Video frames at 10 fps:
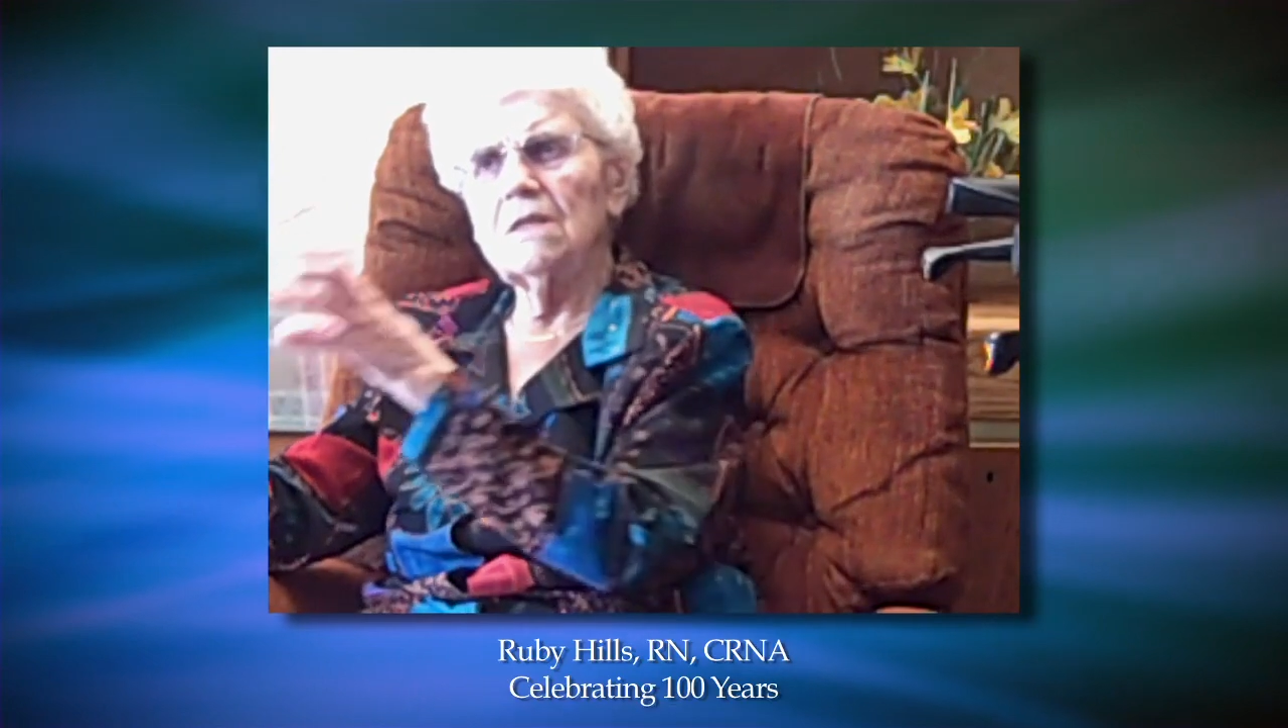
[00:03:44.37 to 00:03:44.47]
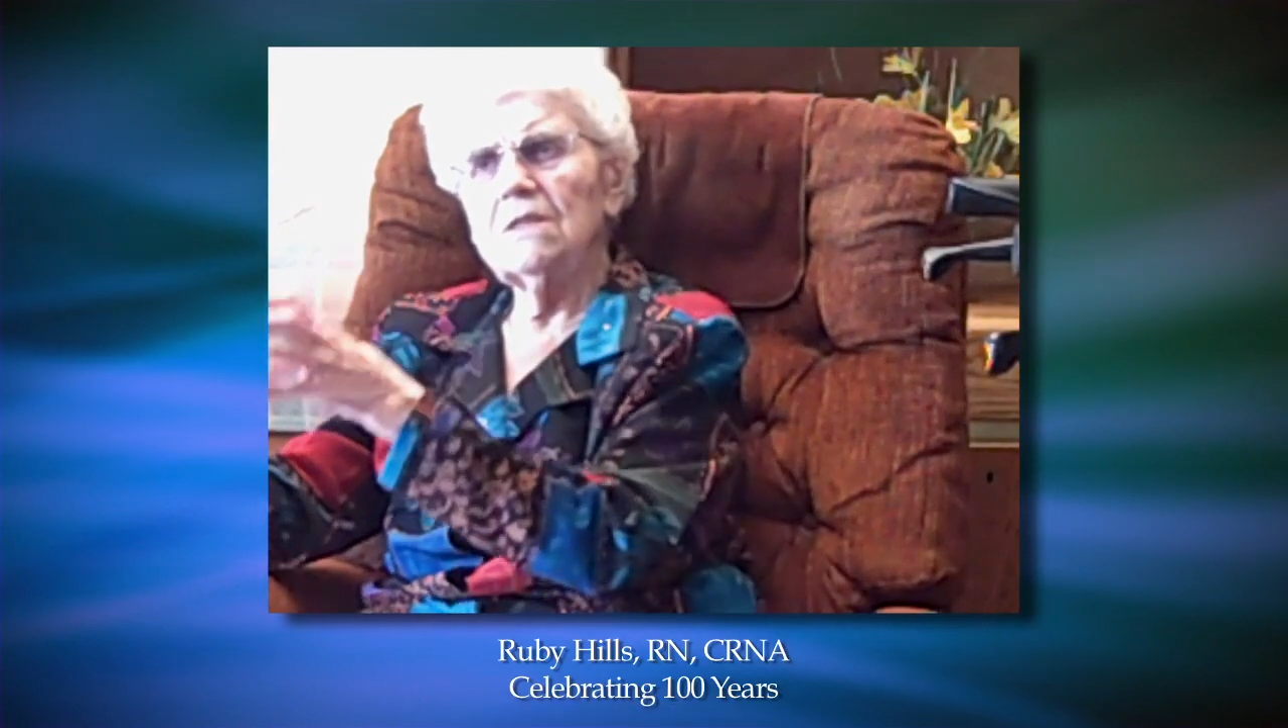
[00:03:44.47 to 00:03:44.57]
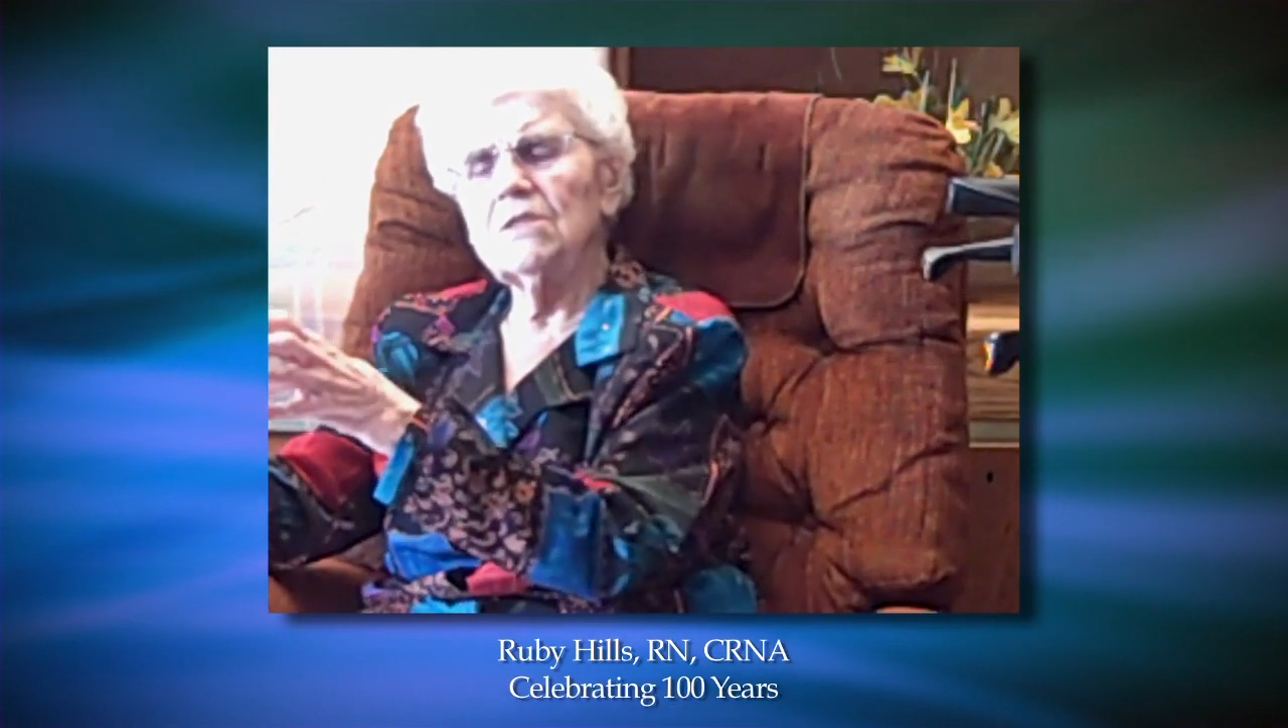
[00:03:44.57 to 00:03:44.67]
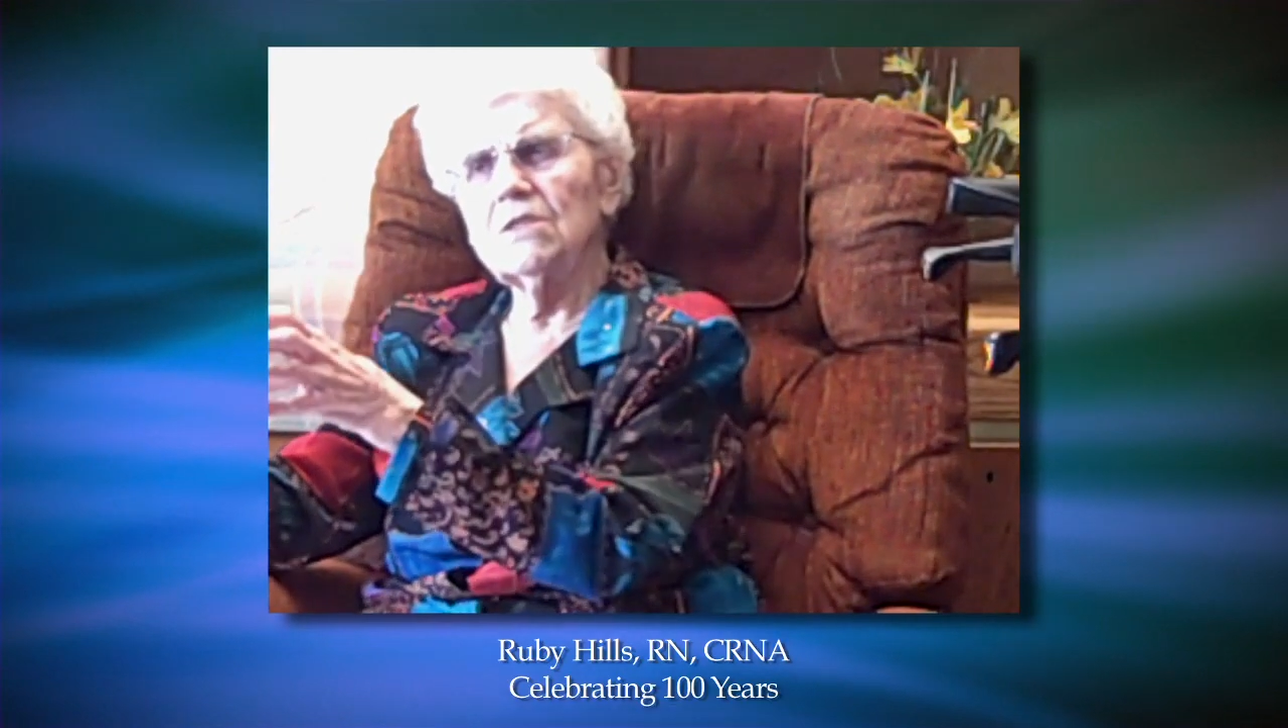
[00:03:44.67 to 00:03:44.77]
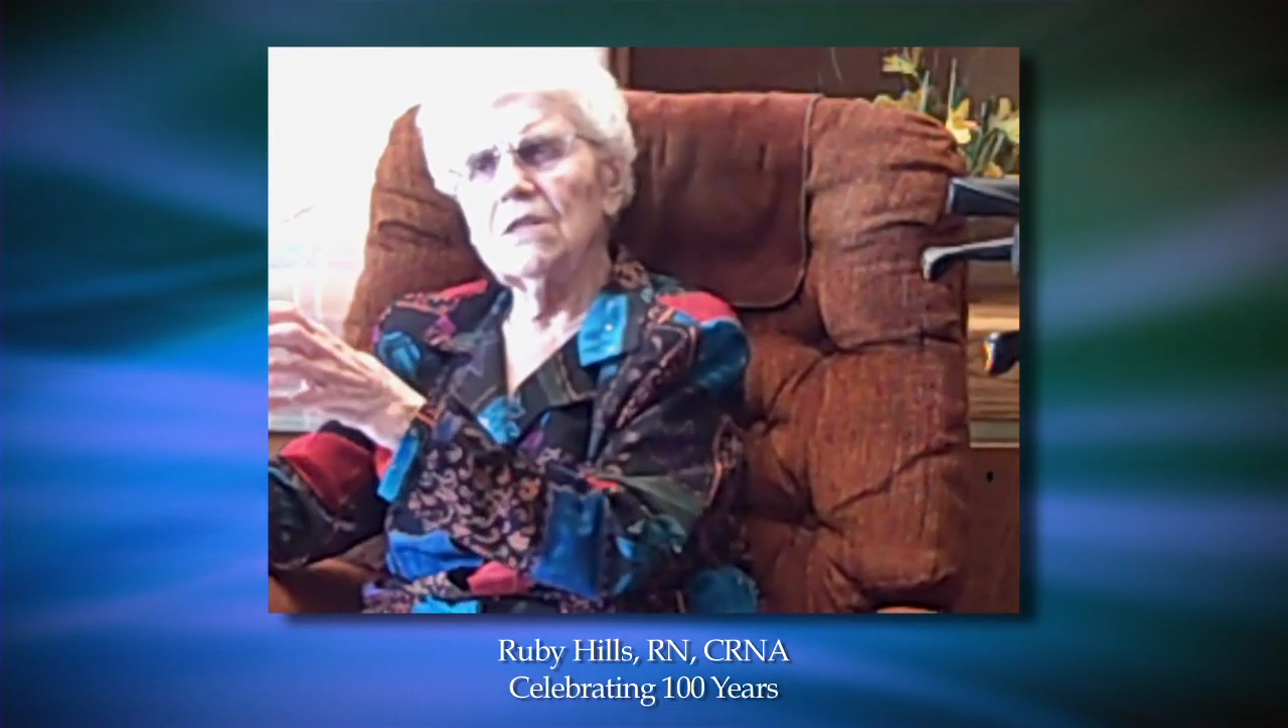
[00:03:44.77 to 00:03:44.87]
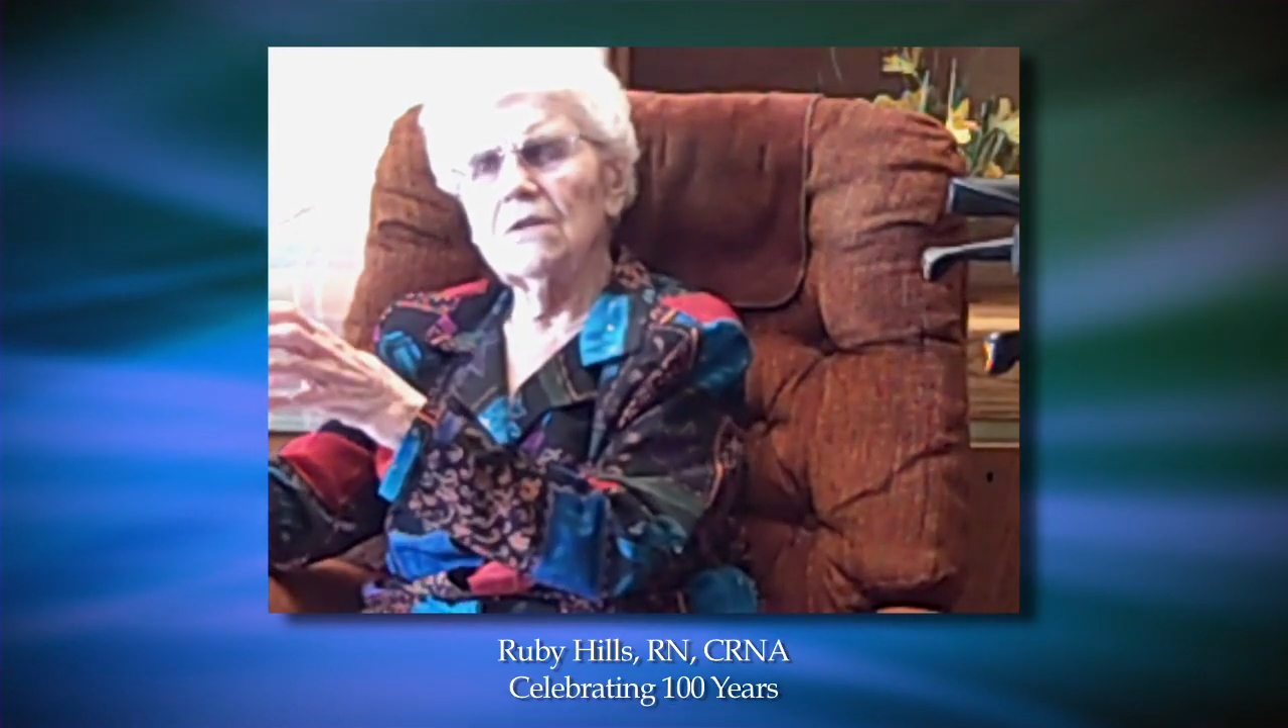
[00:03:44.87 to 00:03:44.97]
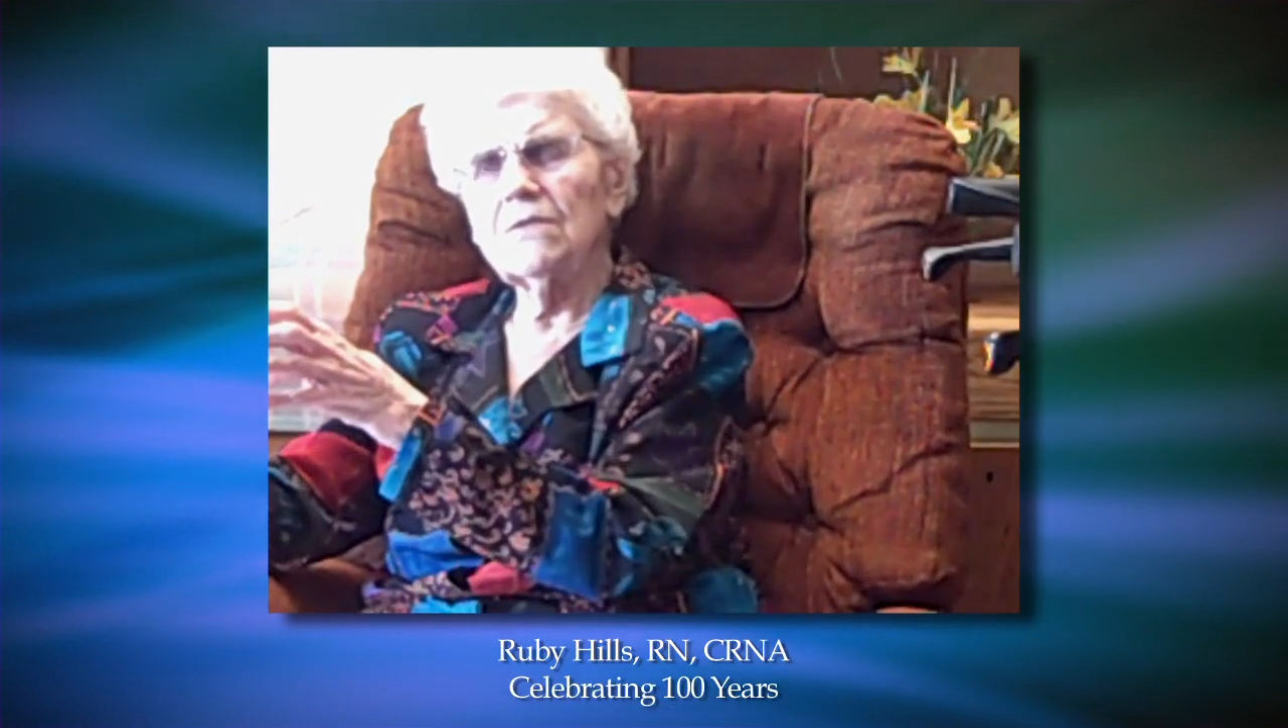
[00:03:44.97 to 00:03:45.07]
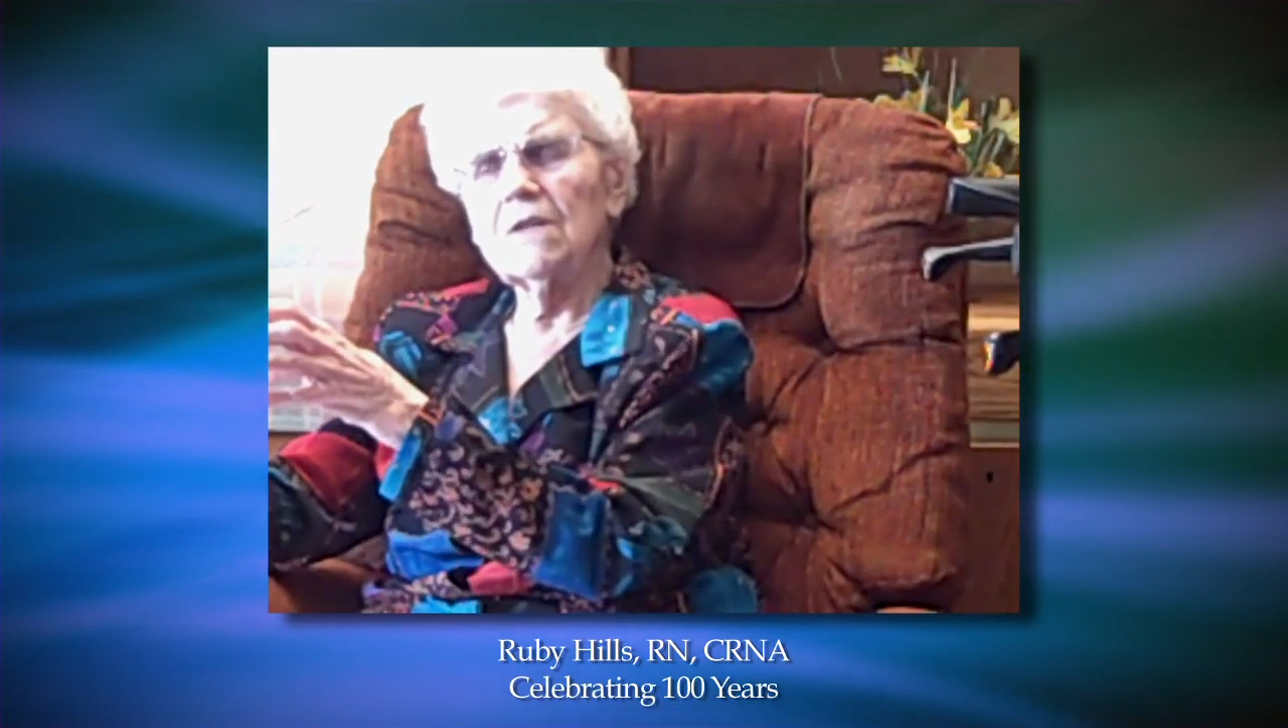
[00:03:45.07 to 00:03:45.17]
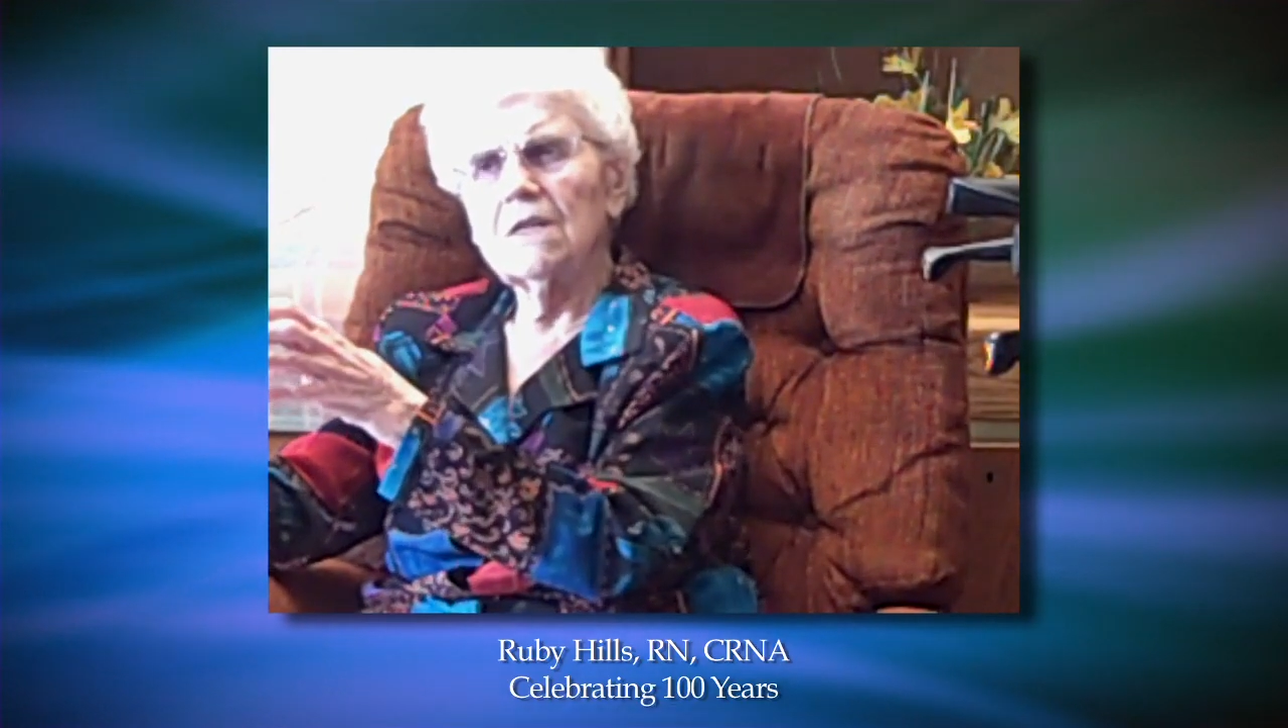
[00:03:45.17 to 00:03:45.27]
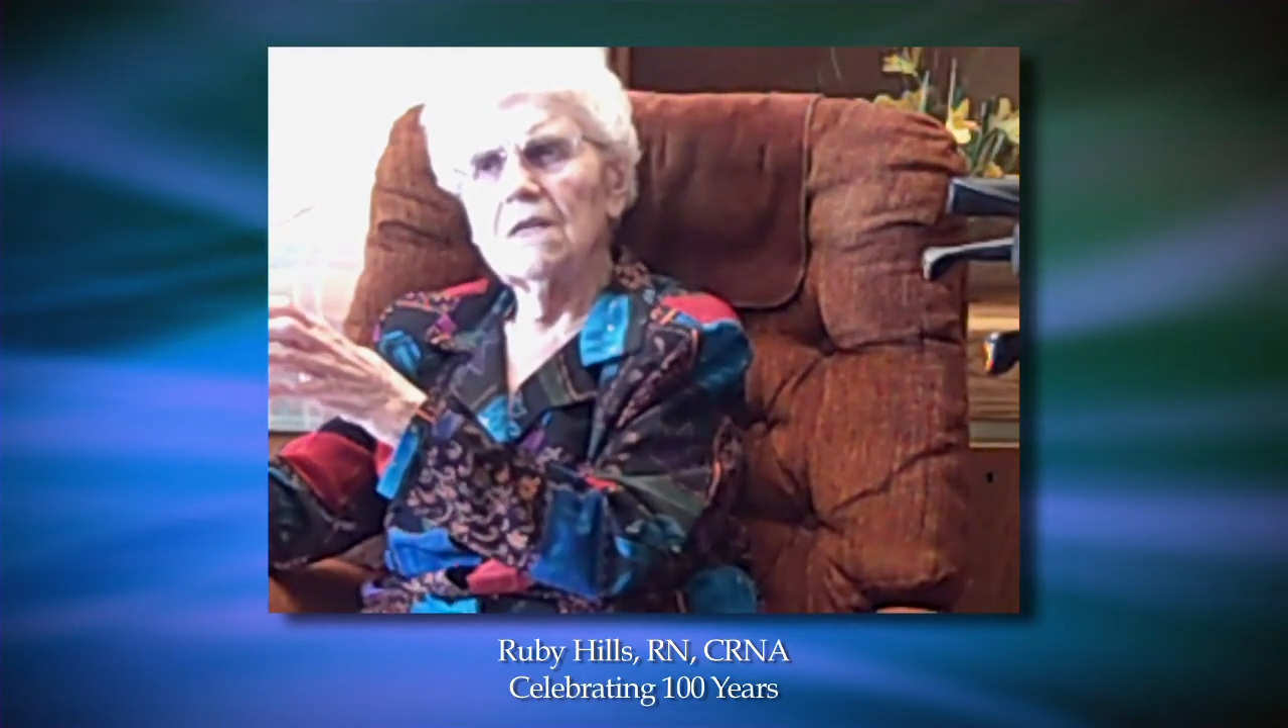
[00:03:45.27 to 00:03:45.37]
shift